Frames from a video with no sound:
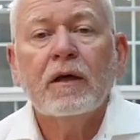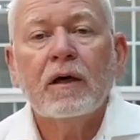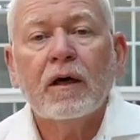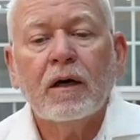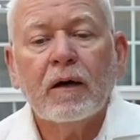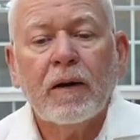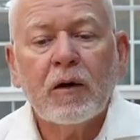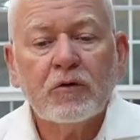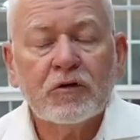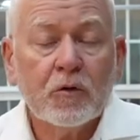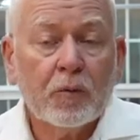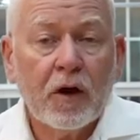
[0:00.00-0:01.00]
I was
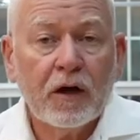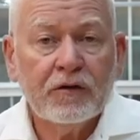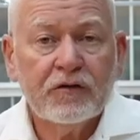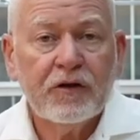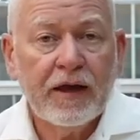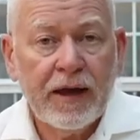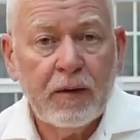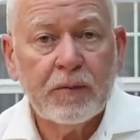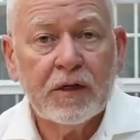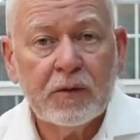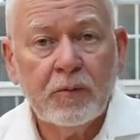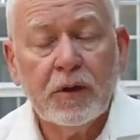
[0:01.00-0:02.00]
surprised how
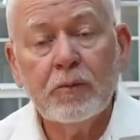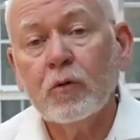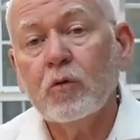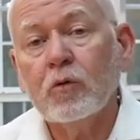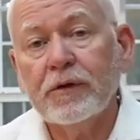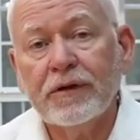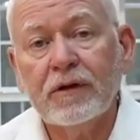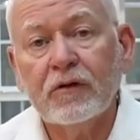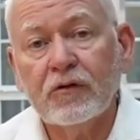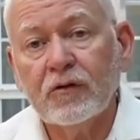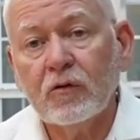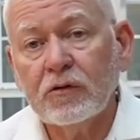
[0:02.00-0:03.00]
many people within
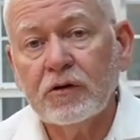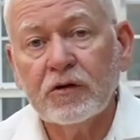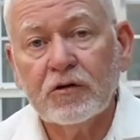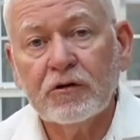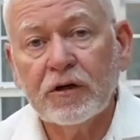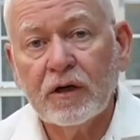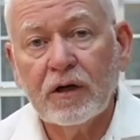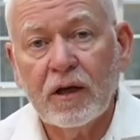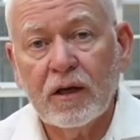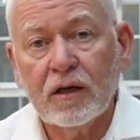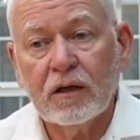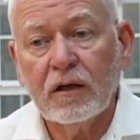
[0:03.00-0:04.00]
the school district
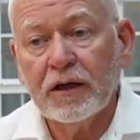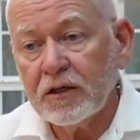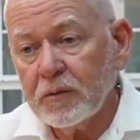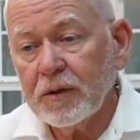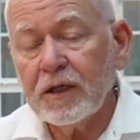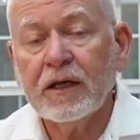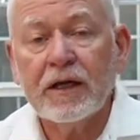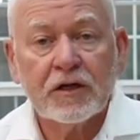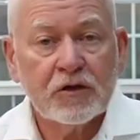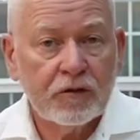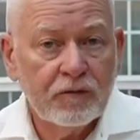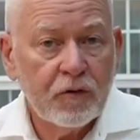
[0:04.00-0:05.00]
liked me and
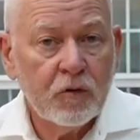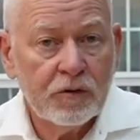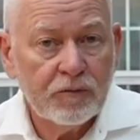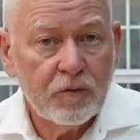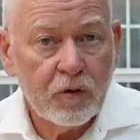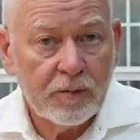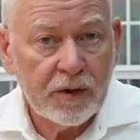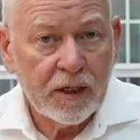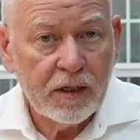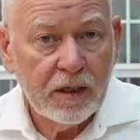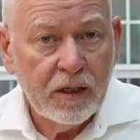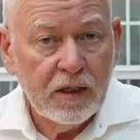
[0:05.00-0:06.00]
actually voted for me.
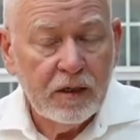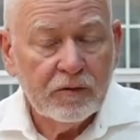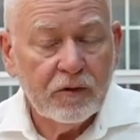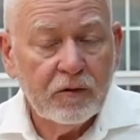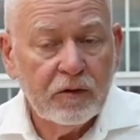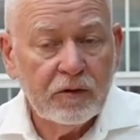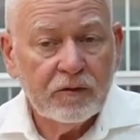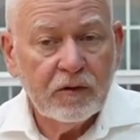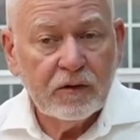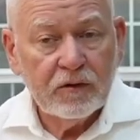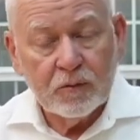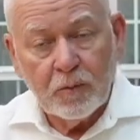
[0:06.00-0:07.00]
So it's
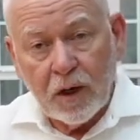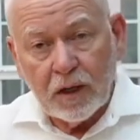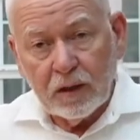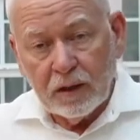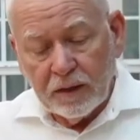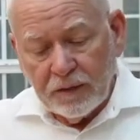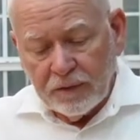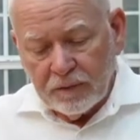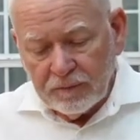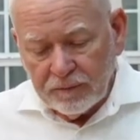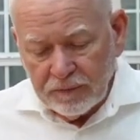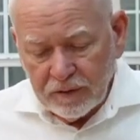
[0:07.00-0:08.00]
not this monolith
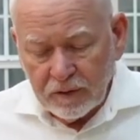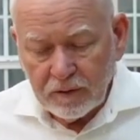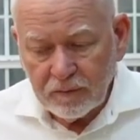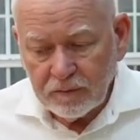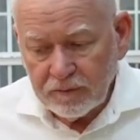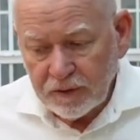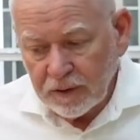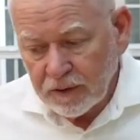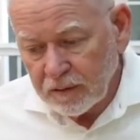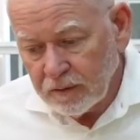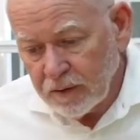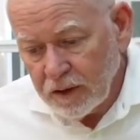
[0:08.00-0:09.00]
of
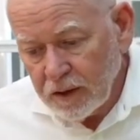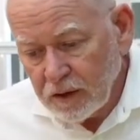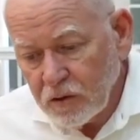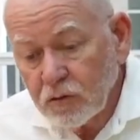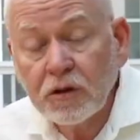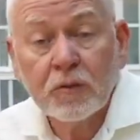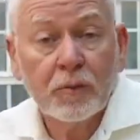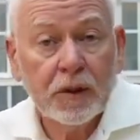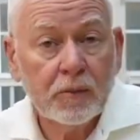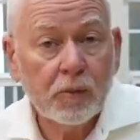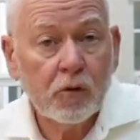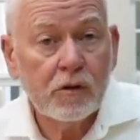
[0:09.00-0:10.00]
union
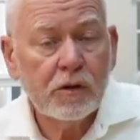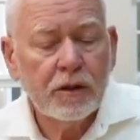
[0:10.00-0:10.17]
people.